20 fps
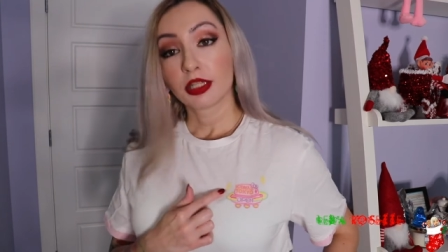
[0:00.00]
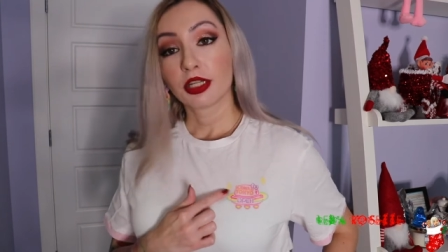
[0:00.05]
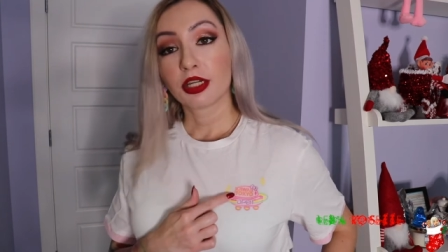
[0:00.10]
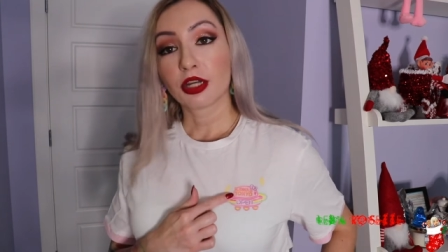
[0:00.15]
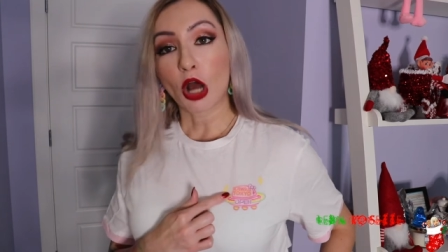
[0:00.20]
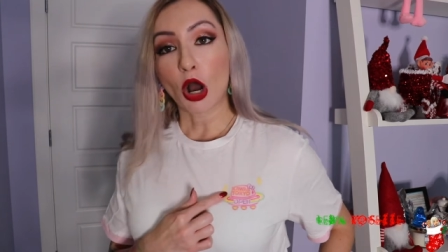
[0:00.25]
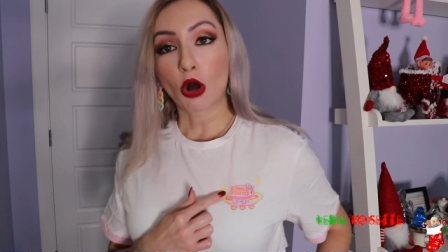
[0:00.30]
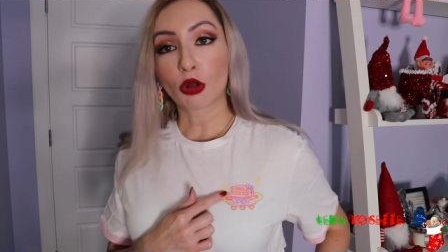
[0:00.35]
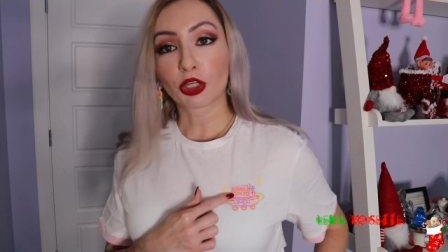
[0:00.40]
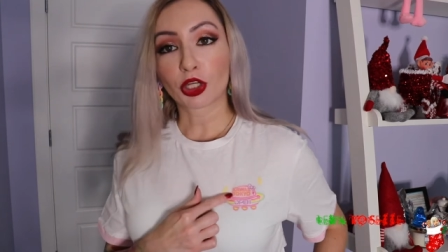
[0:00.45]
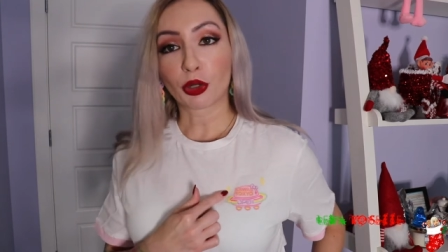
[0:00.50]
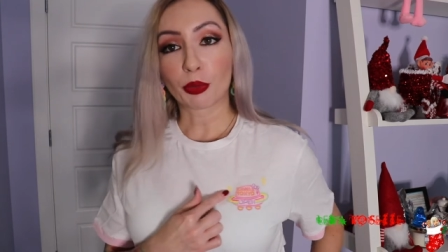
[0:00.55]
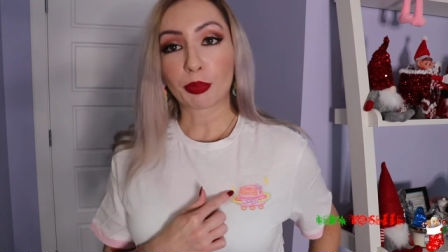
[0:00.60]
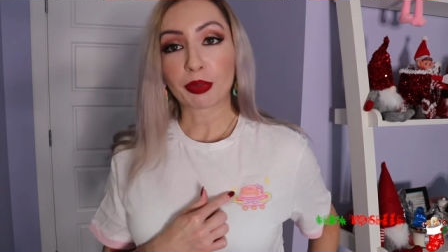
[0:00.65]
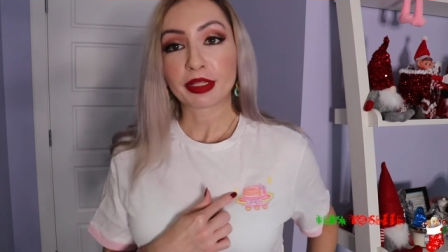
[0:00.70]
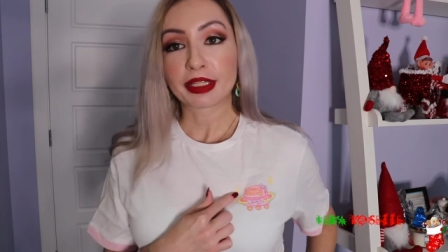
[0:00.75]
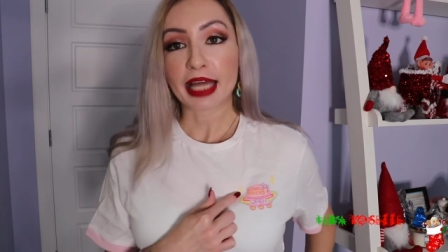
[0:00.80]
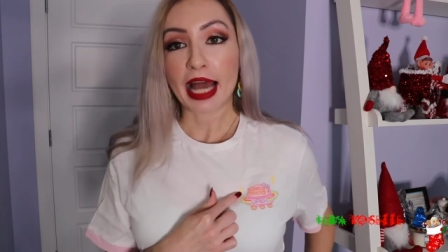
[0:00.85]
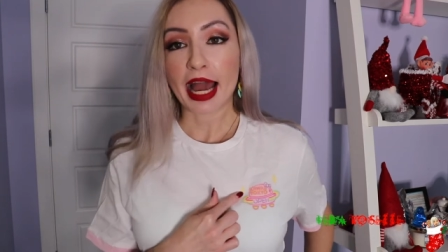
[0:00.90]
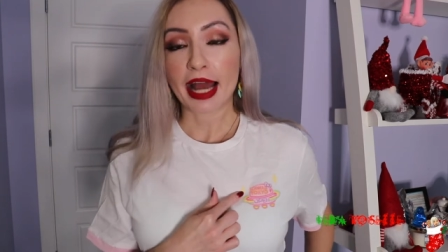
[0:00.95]
you know, little
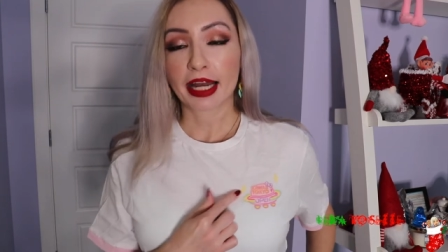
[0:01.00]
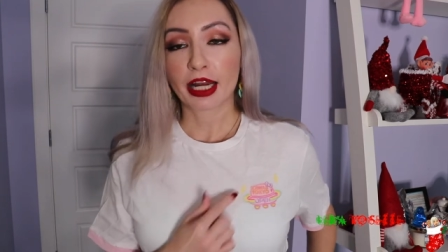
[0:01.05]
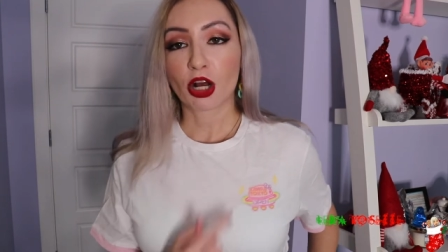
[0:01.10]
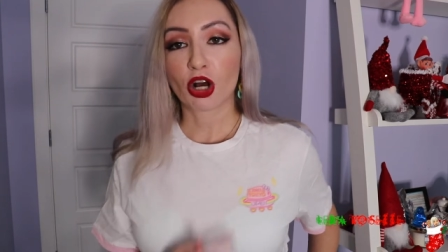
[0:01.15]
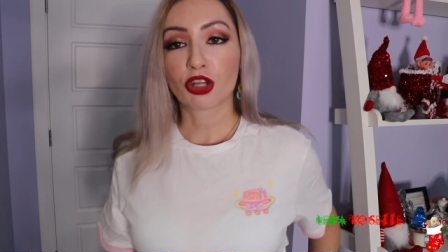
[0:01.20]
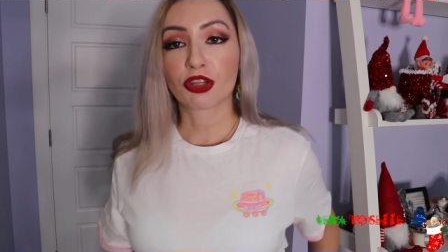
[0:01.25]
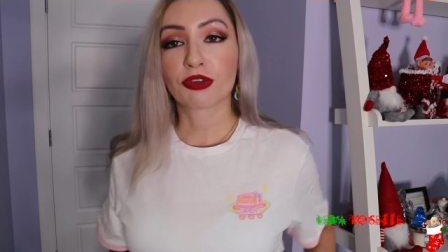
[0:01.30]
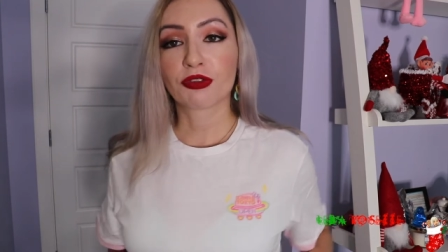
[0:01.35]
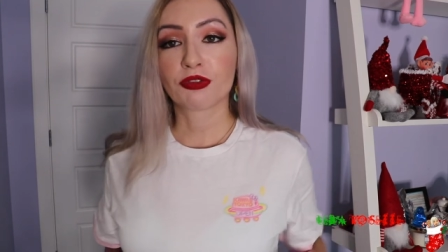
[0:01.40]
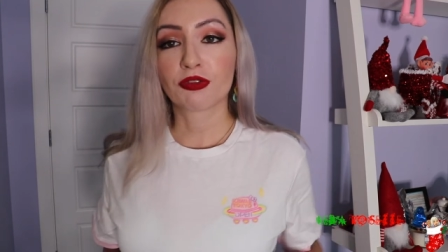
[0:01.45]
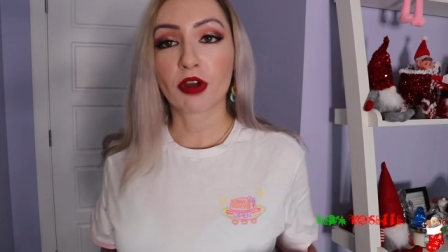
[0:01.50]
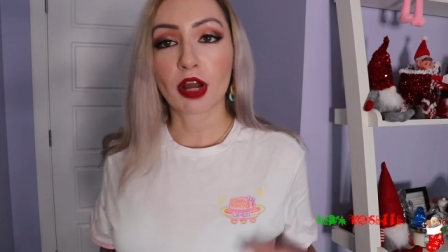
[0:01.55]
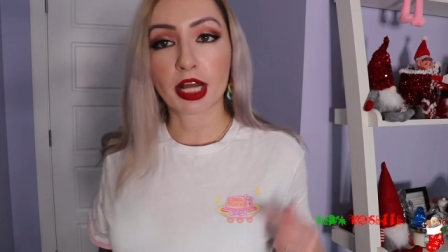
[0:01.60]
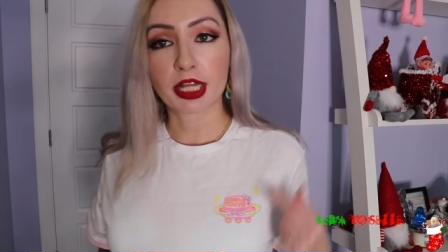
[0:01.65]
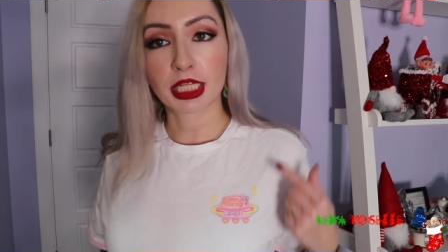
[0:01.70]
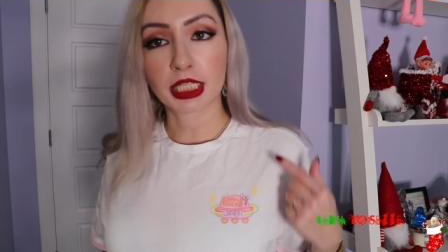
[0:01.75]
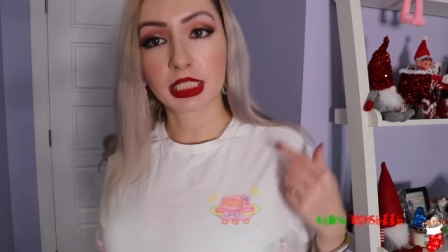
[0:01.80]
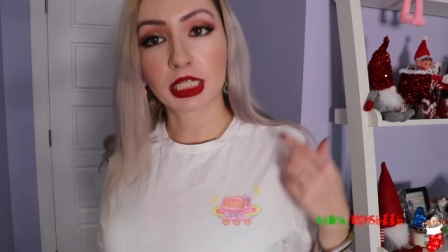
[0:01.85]
planet on the front.